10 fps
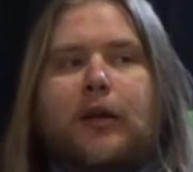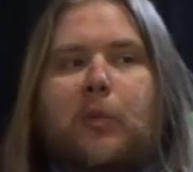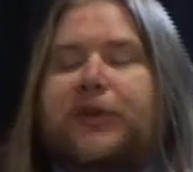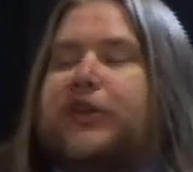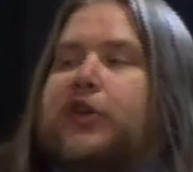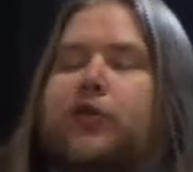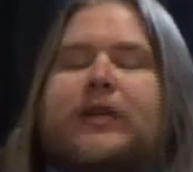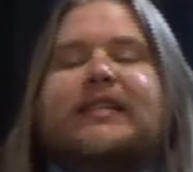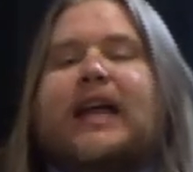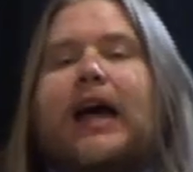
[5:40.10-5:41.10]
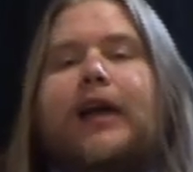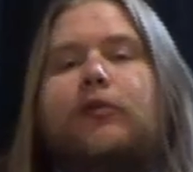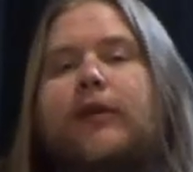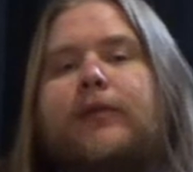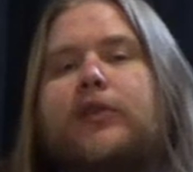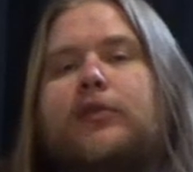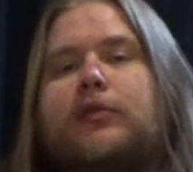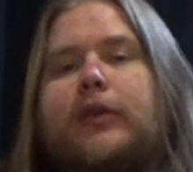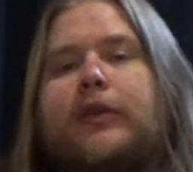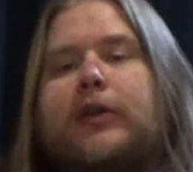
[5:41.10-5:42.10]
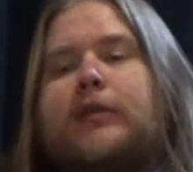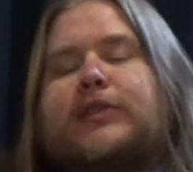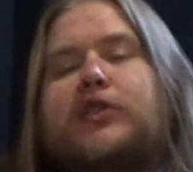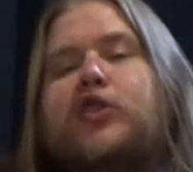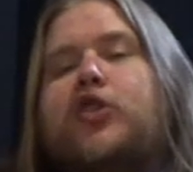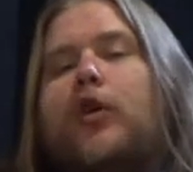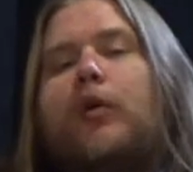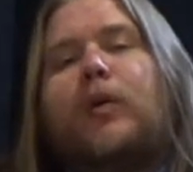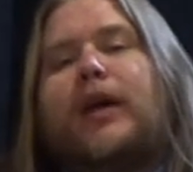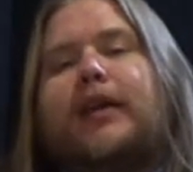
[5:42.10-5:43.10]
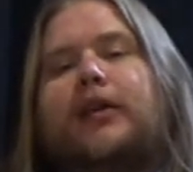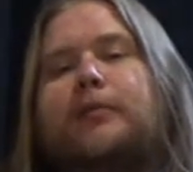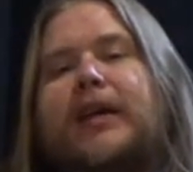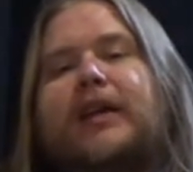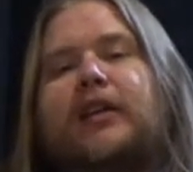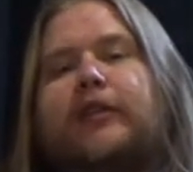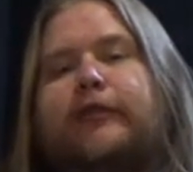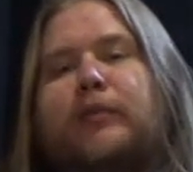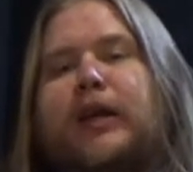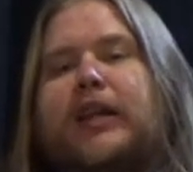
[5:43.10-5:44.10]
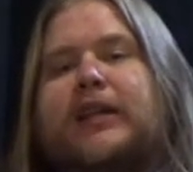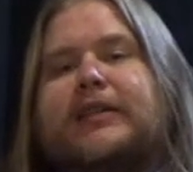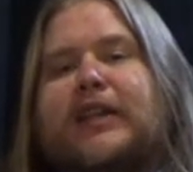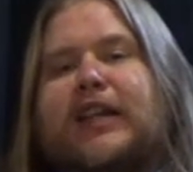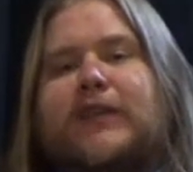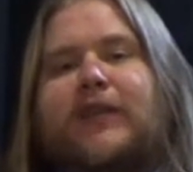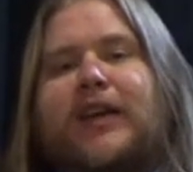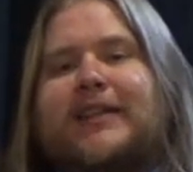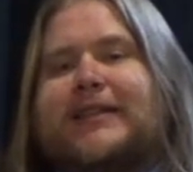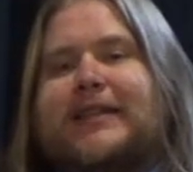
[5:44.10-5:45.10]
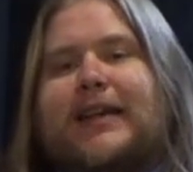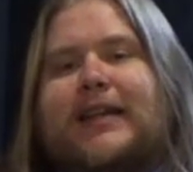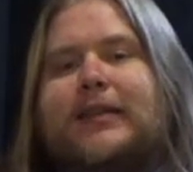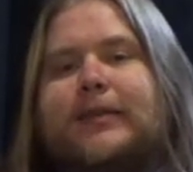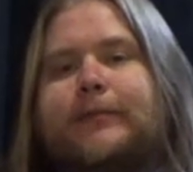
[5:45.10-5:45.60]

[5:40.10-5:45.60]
With decreased ad revenue, there is no way it'll make enough money to satisfy its debt